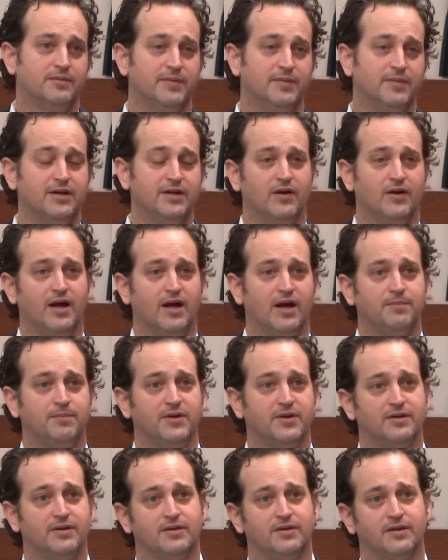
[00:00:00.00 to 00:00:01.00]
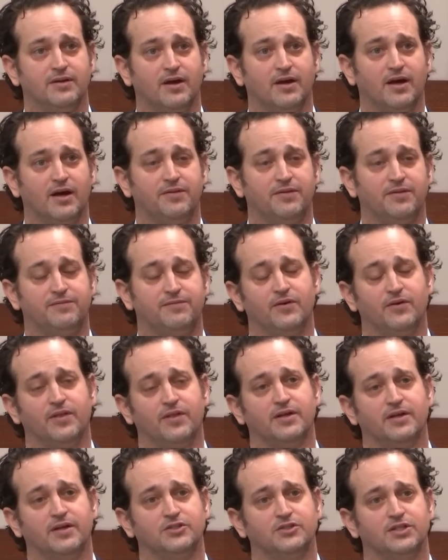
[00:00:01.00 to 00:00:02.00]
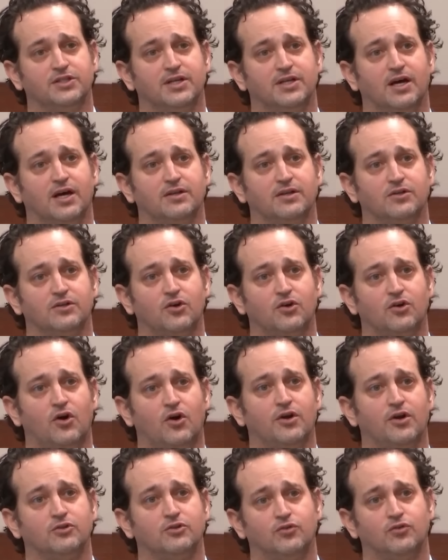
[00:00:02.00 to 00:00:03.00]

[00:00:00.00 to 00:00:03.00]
make her happy, and I felt like she got caught up,